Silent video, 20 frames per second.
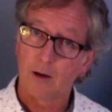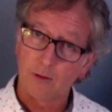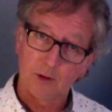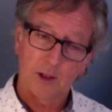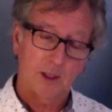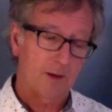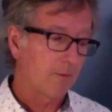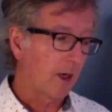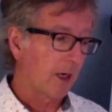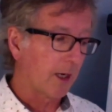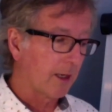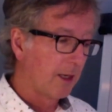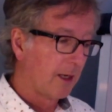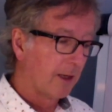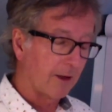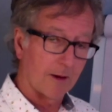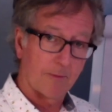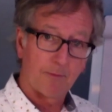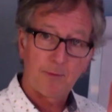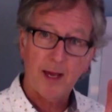I'll need
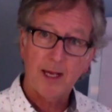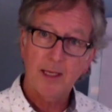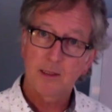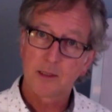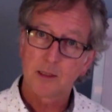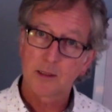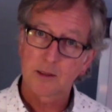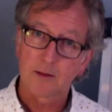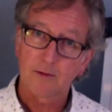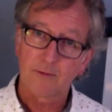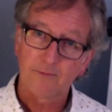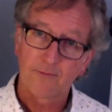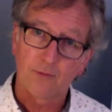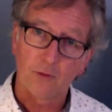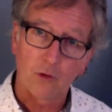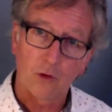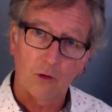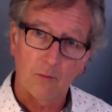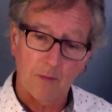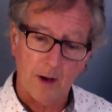the basis
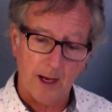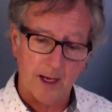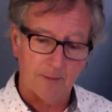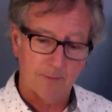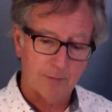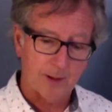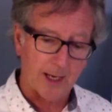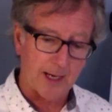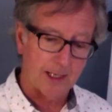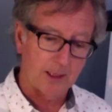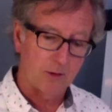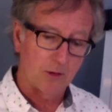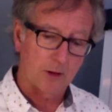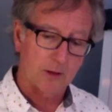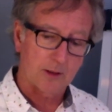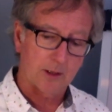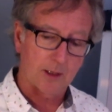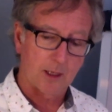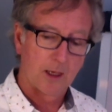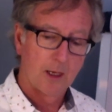for my plague
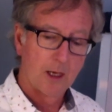doctor.